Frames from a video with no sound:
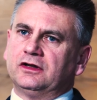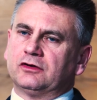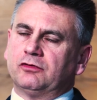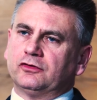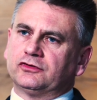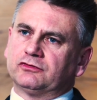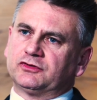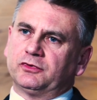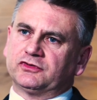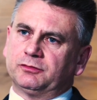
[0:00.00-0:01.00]
the roles and
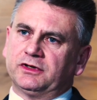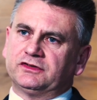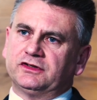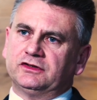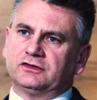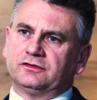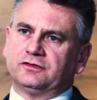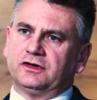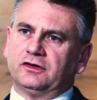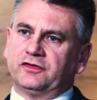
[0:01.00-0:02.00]
responsibilities
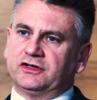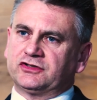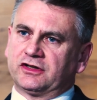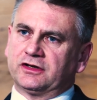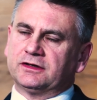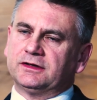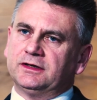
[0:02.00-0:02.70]
of each other.